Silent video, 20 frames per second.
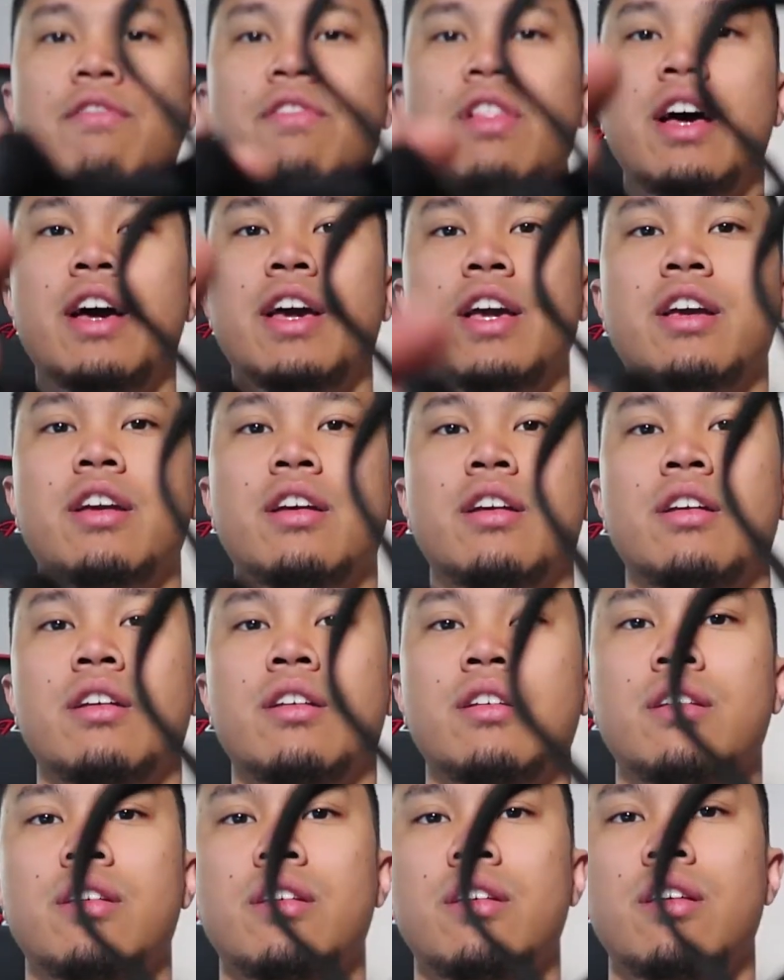of like
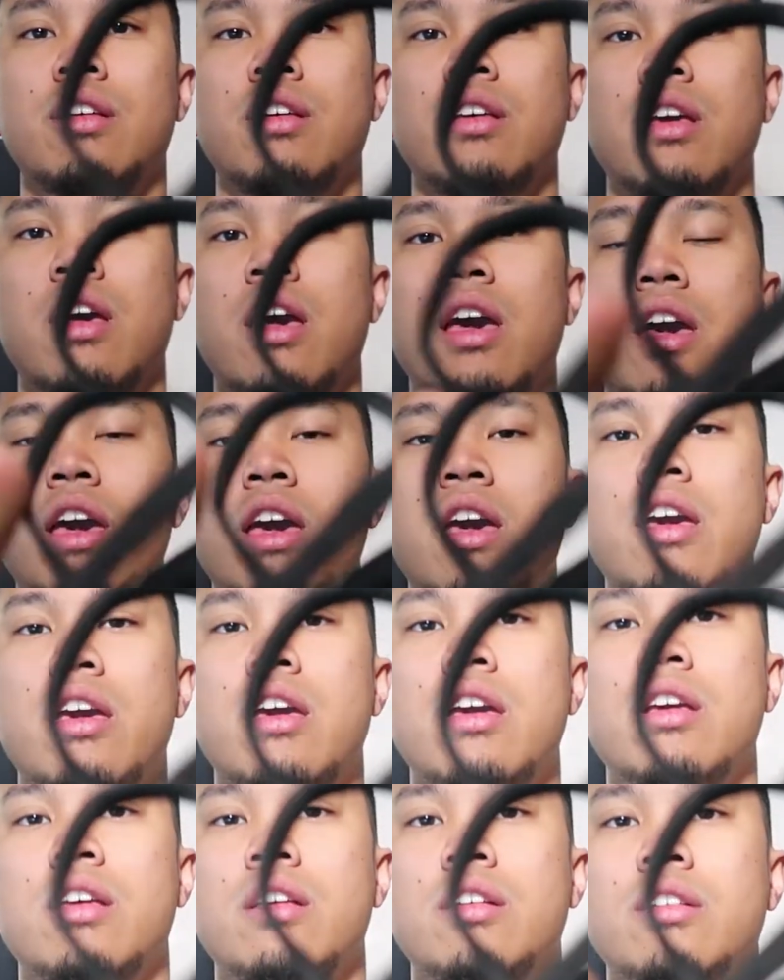
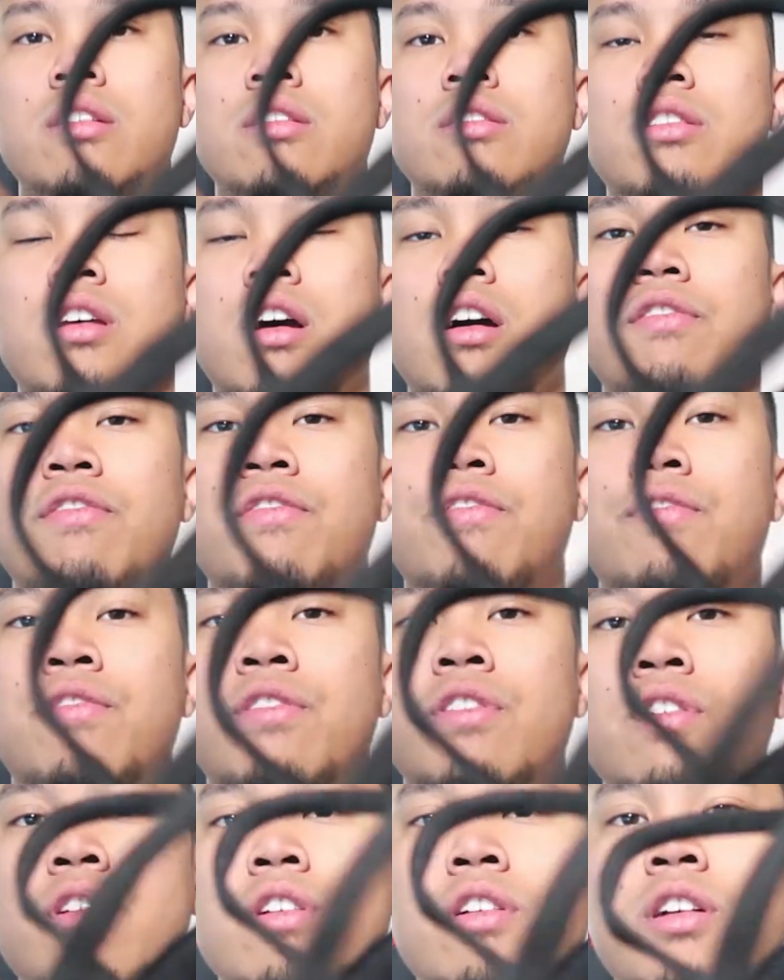a tough
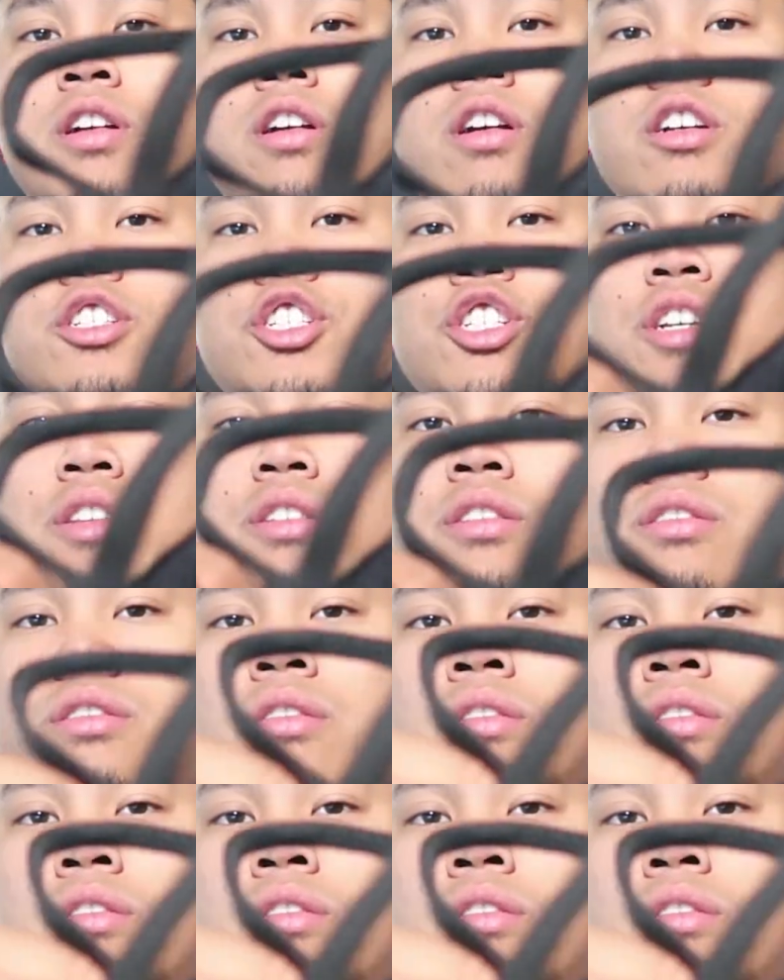cushion.